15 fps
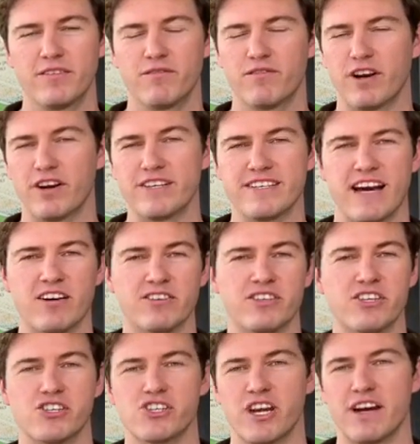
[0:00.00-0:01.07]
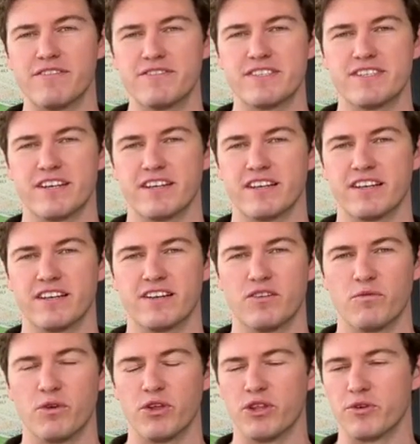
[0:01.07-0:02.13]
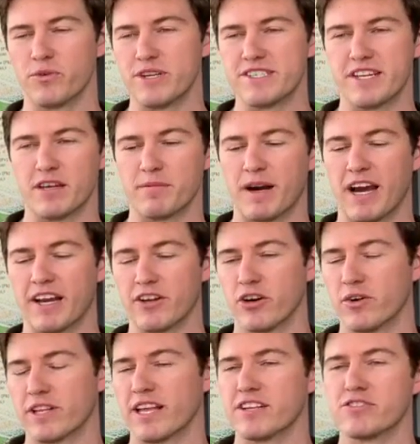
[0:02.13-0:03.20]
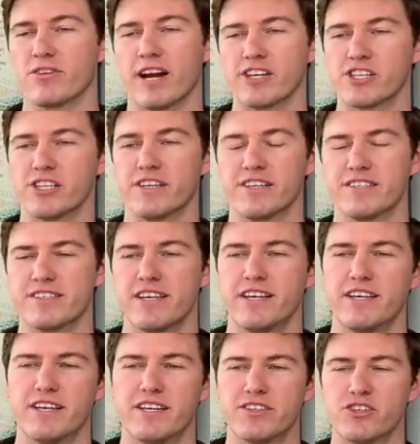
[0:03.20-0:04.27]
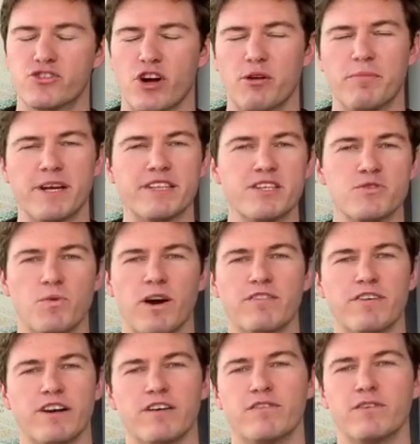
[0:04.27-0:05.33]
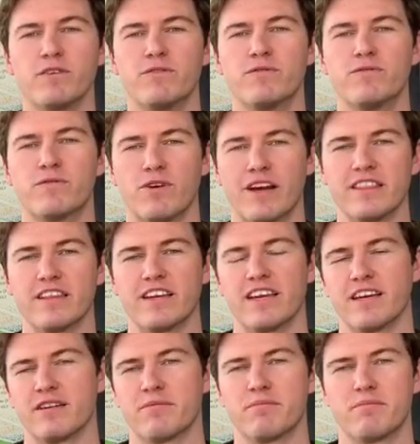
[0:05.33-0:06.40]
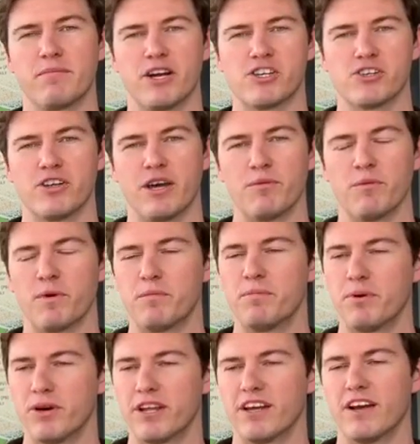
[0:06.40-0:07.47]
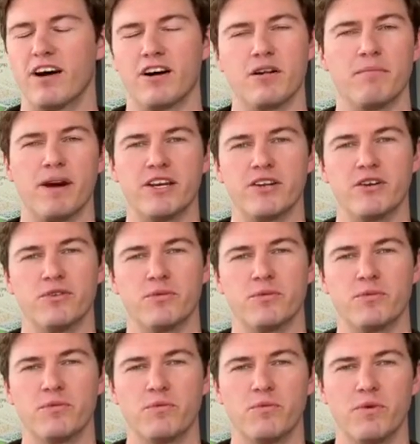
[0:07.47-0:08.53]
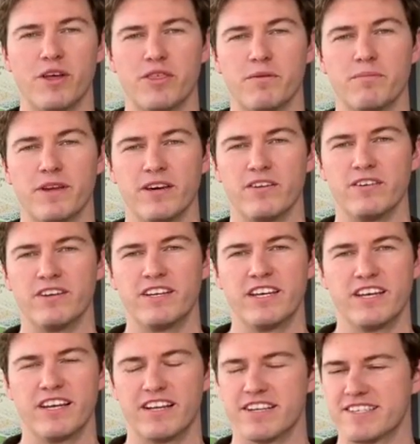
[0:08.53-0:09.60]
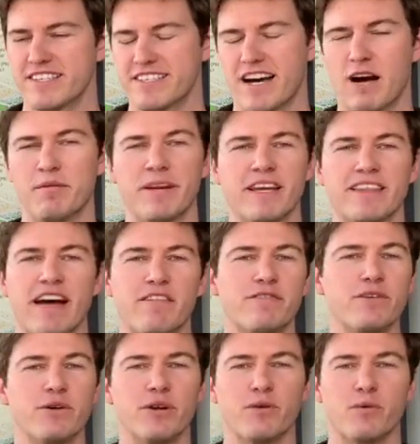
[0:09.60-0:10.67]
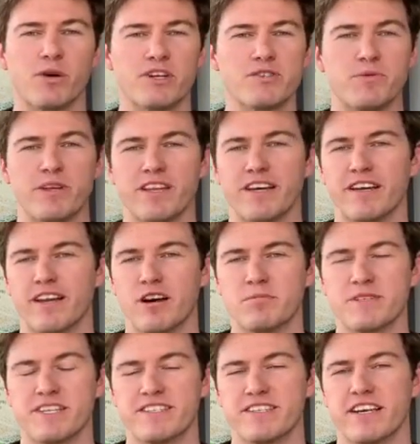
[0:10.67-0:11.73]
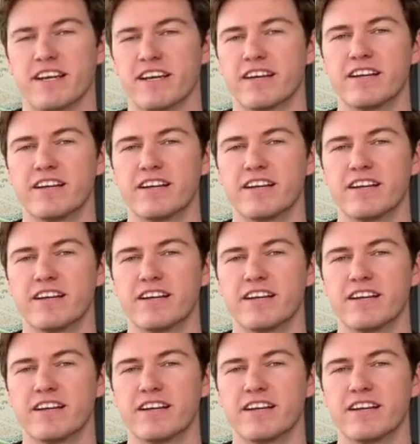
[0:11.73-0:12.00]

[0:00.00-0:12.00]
very talented chefs, and really the reasoning behind going that direction is to try and make this wine very food friendly and make sure that when we put it on a menu with a meal, it doesn't dominate that food, it works with it and helps it sing.